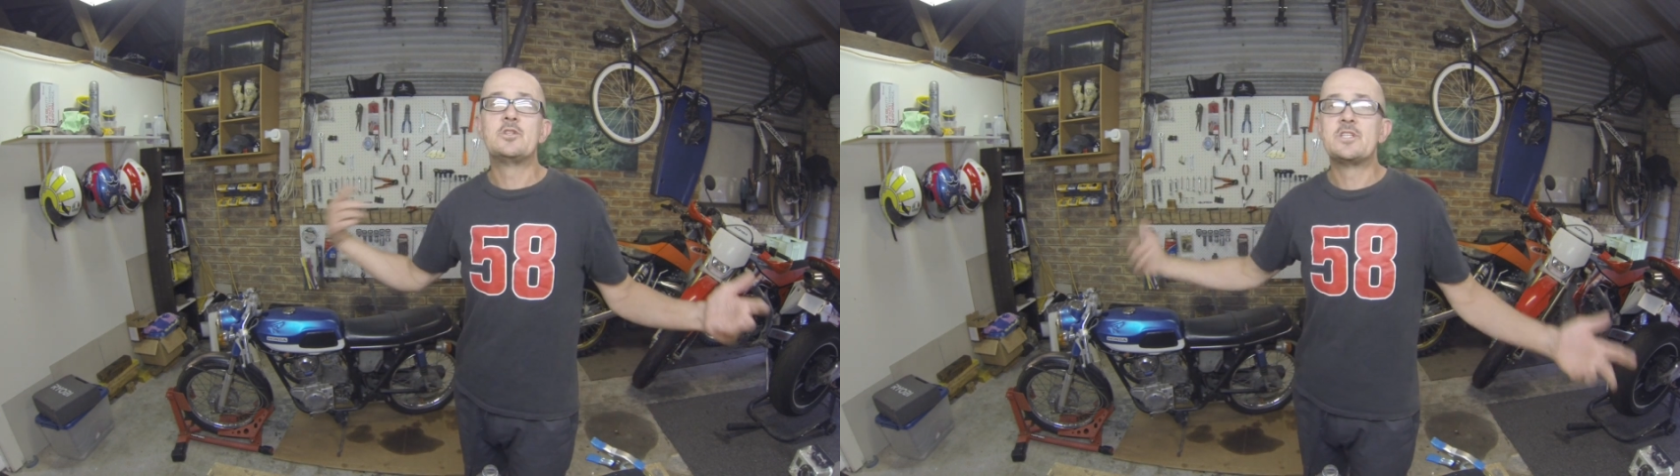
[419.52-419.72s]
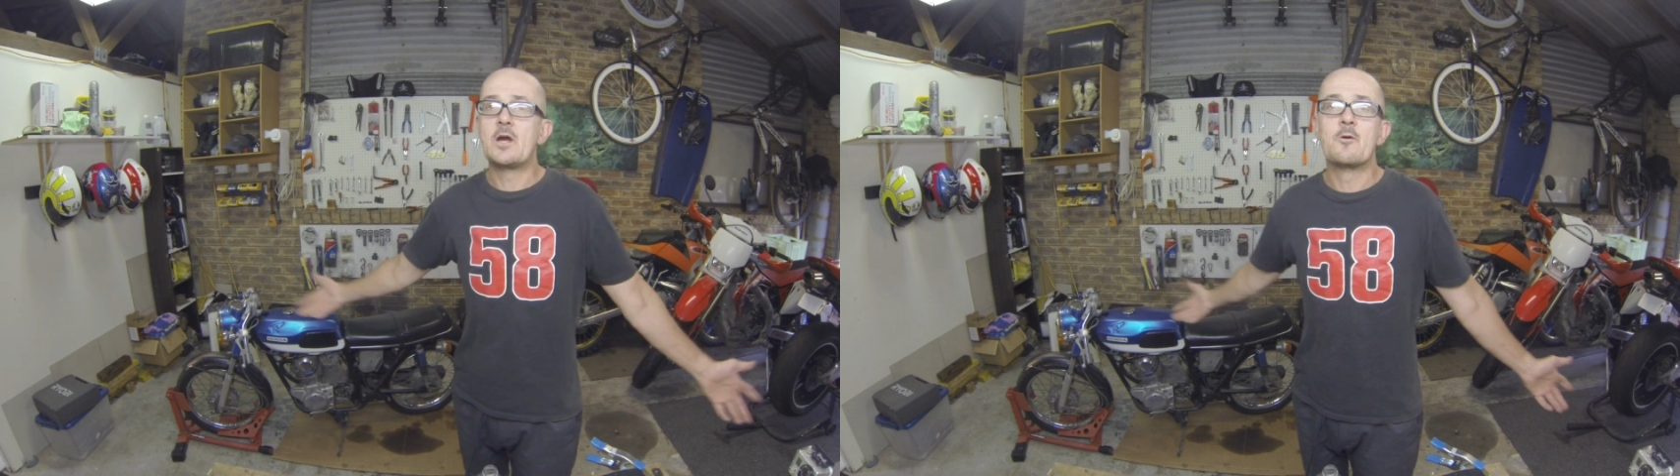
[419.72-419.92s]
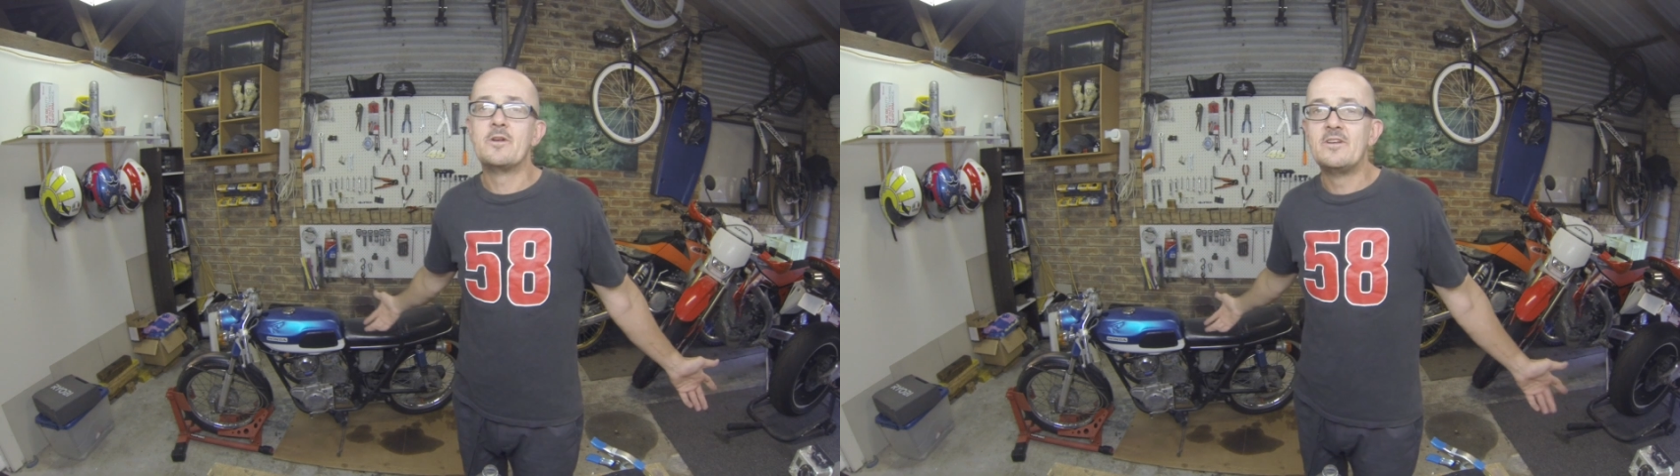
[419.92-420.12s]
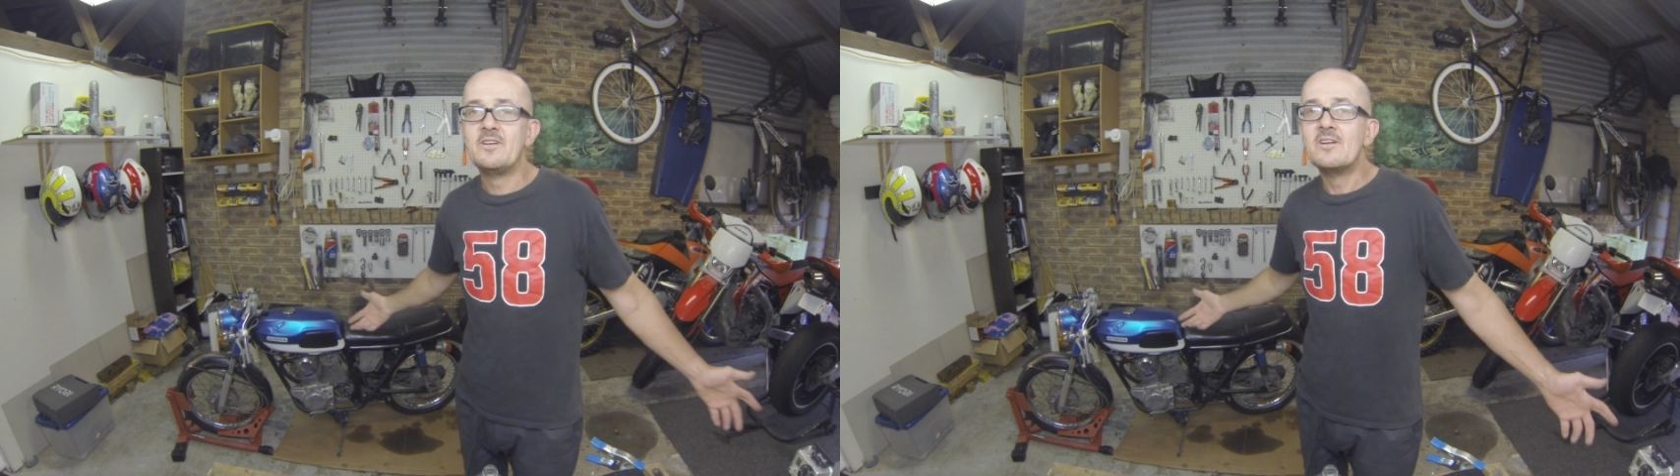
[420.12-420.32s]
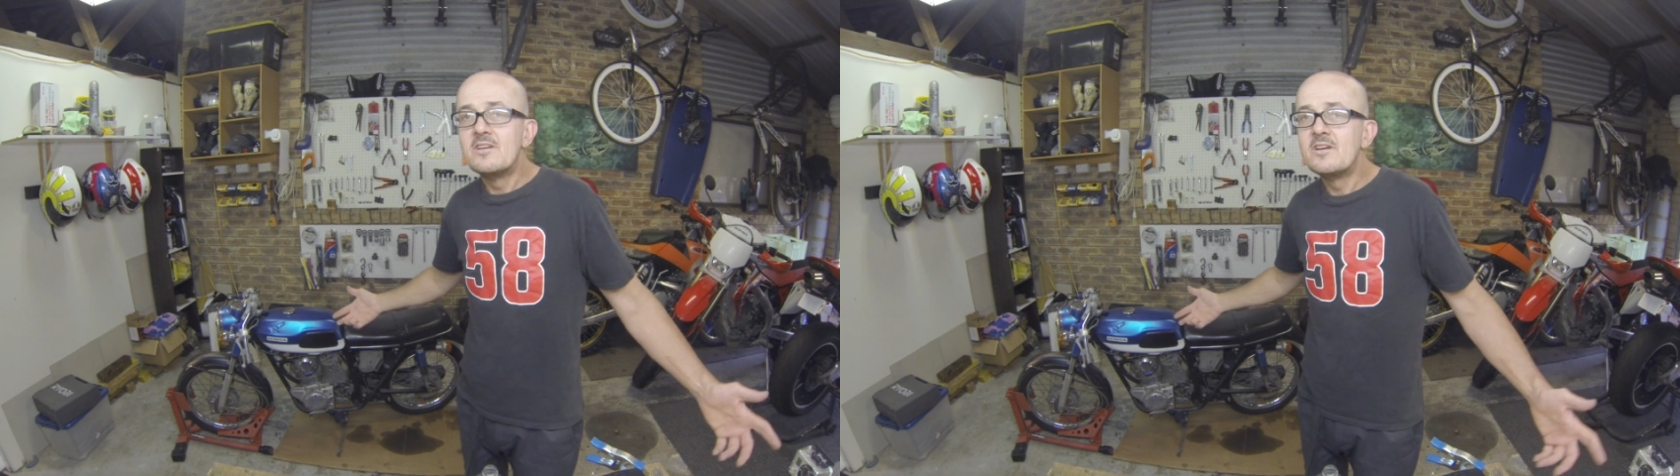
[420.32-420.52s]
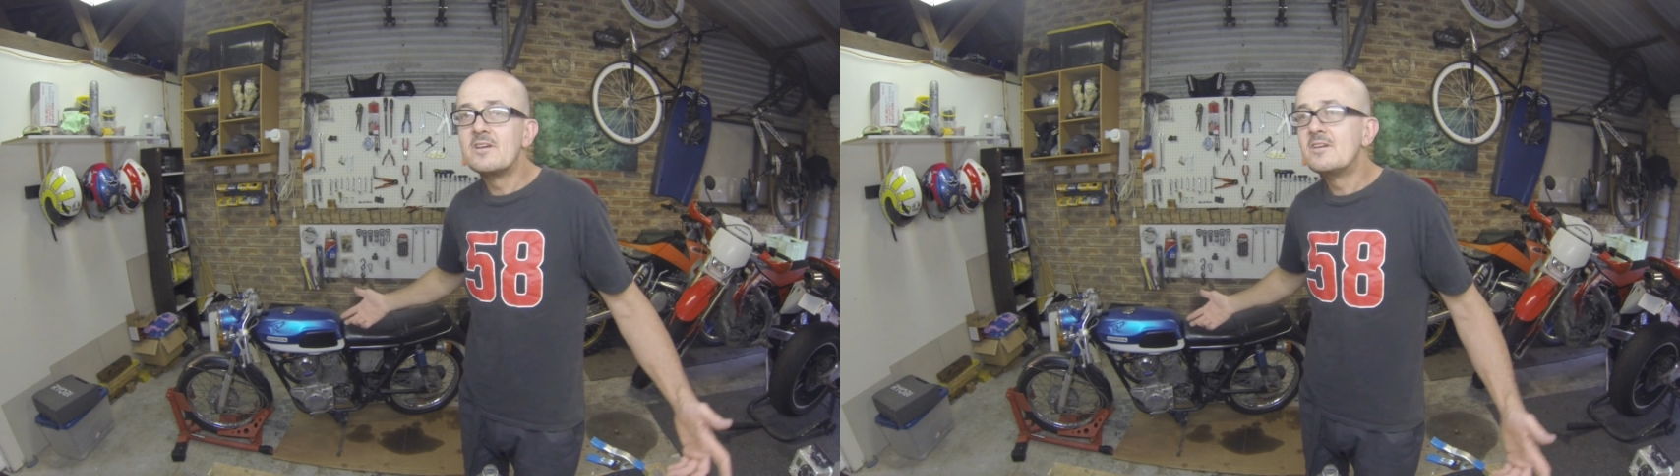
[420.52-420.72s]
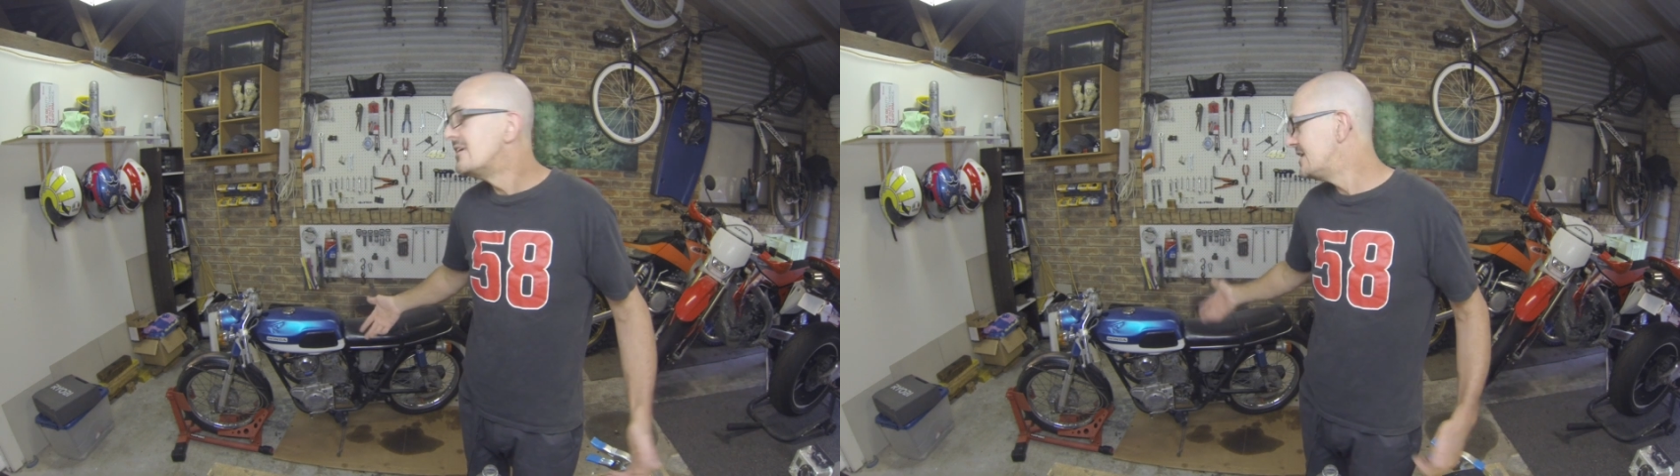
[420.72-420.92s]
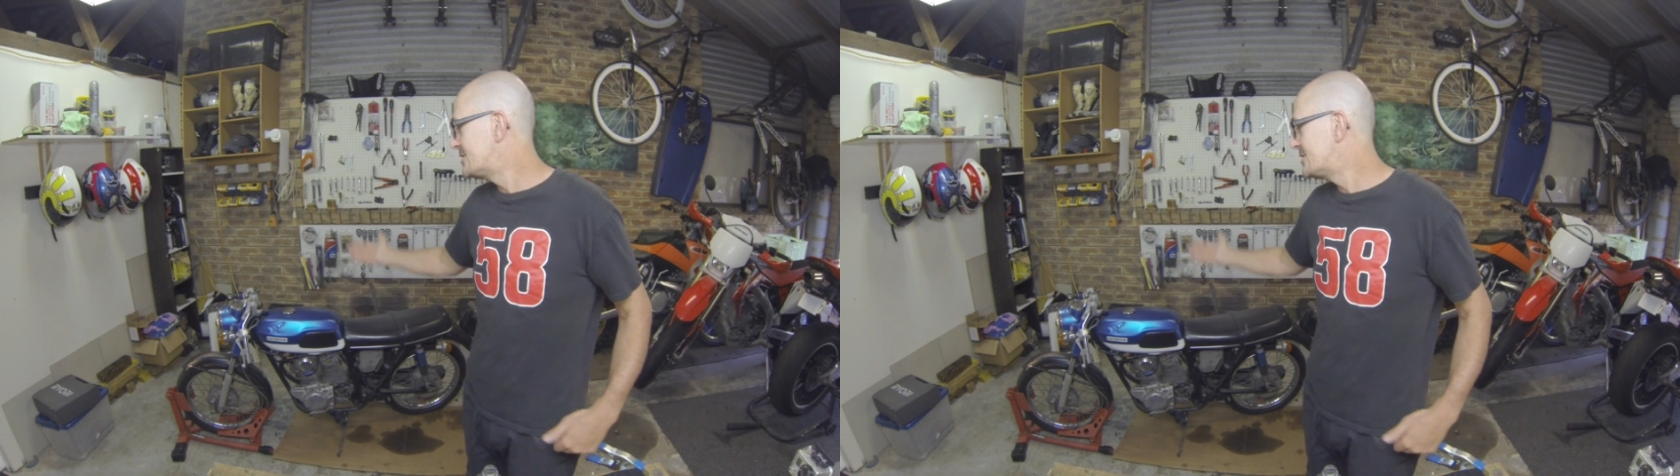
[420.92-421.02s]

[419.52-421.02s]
sharing his